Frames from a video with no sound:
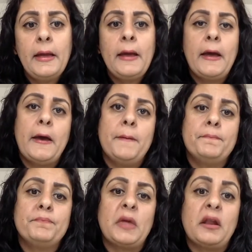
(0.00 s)

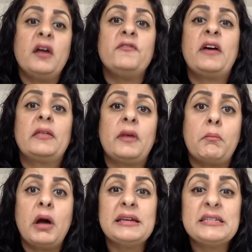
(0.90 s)
And I found that
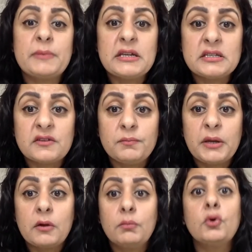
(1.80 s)
my space has
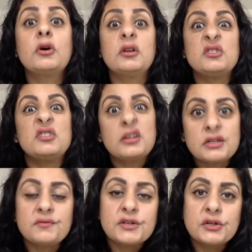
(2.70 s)
become more cluttered as a
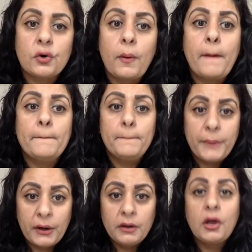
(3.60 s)
result.
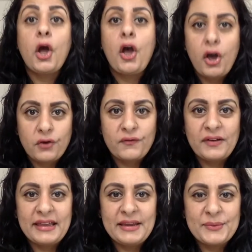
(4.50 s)
But
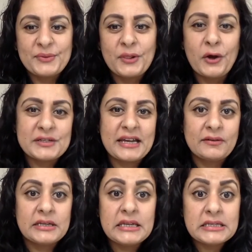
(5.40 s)
hopefully, with lockdown
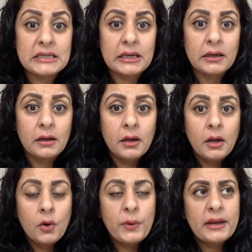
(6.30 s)
easing,
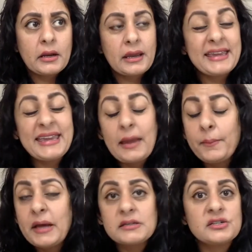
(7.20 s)
we can get
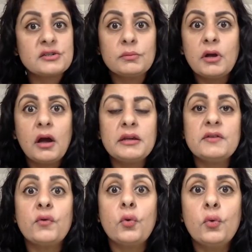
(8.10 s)
back to some kind of
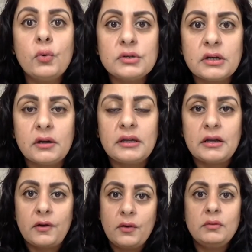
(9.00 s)
order in
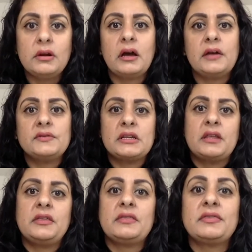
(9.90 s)
our own lives. And I
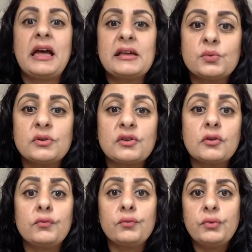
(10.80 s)
think that's what's going to
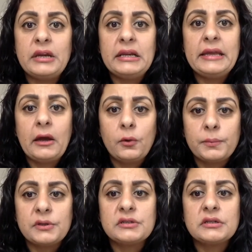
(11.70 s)
really help
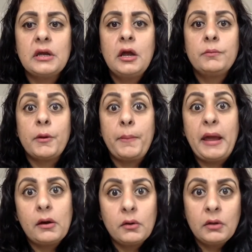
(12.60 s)
us
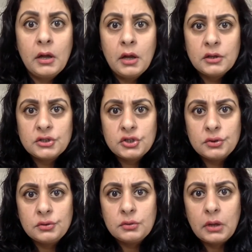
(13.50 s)
propel
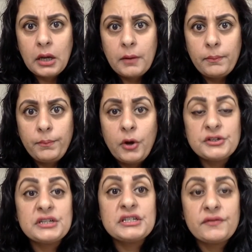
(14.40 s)
to
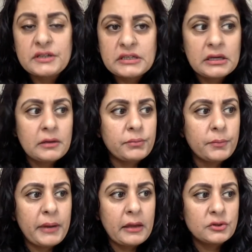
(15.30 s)
positivity and
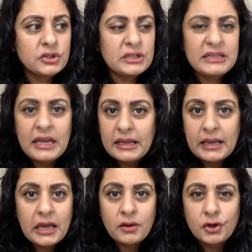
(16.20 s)
propel to getting
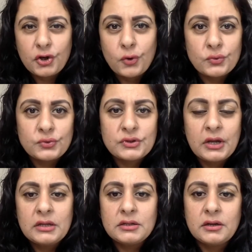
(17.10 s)
our goals
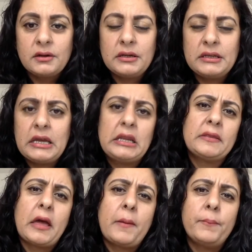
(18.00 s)
done and getting
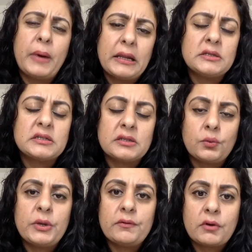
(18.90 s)
that balance that
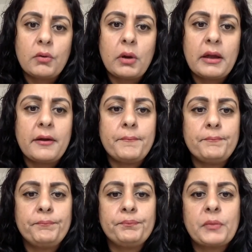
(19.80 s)
we require.
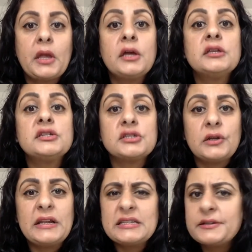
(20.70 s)
So
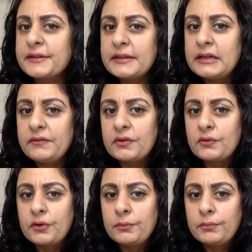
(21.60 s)
let's look at the living room.